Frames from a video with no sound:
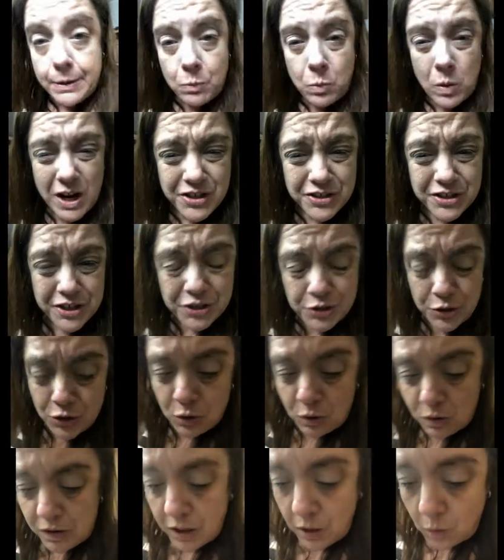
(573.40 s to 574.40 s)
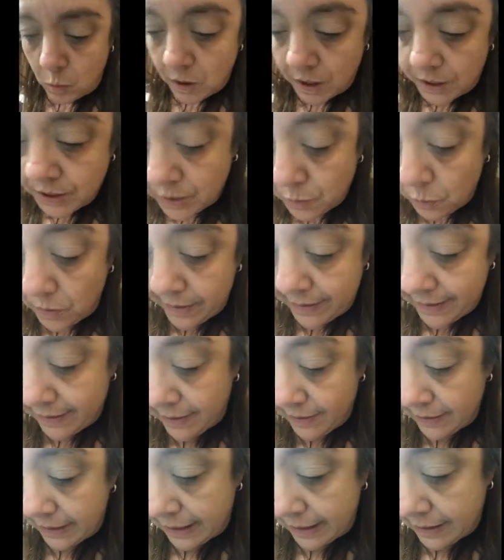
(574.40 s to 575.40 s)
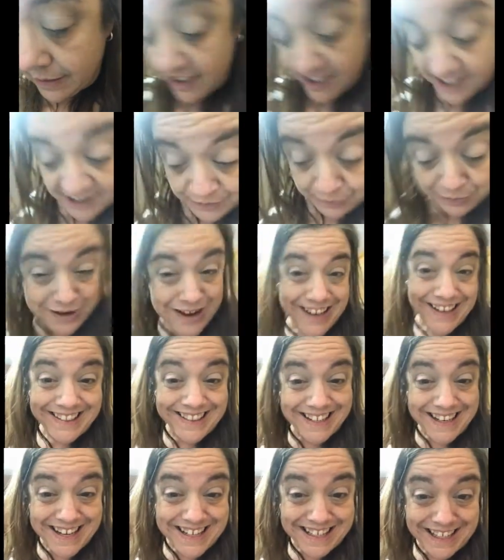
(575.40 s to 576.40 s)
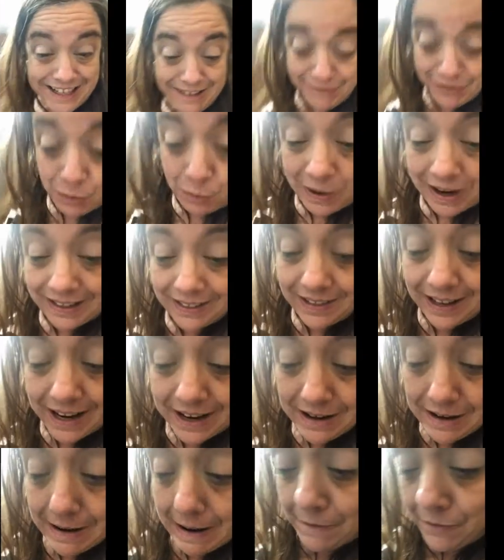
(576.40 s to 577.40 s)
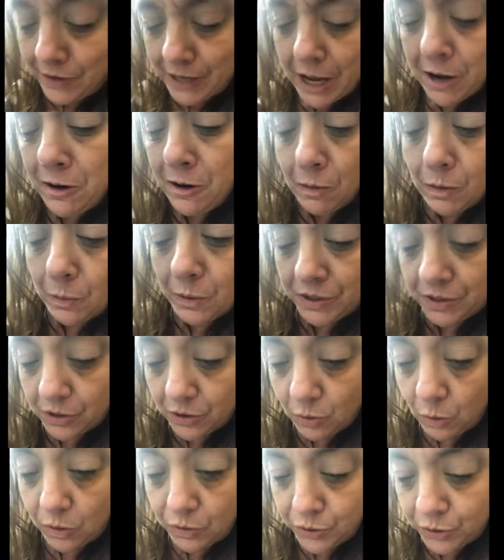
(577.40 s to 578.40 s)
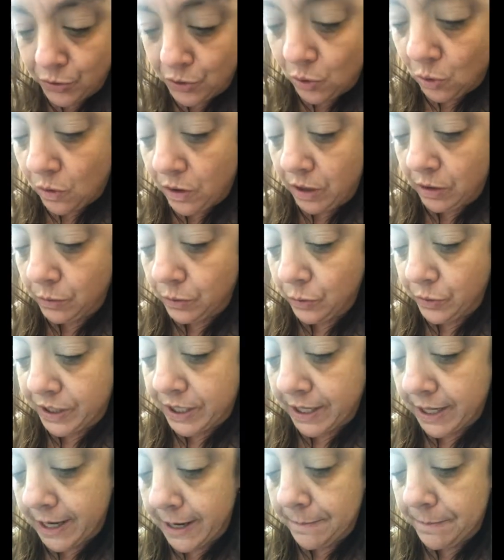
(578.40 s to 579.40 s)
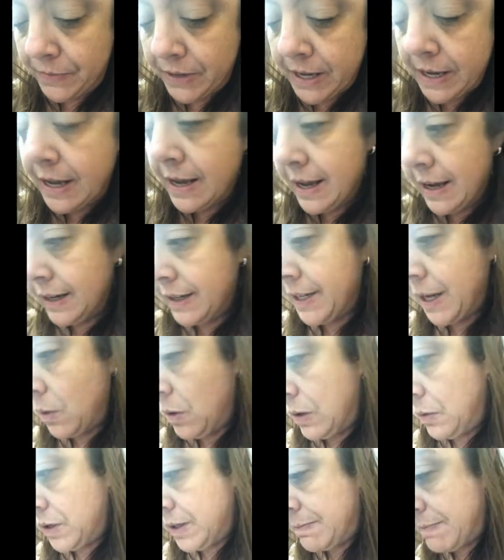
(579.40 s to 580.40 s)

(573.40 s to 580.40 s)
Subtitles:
watched a tutorial once where this is where I got the idea of the white liner. I forget who it was, a tutorial who did it, because it was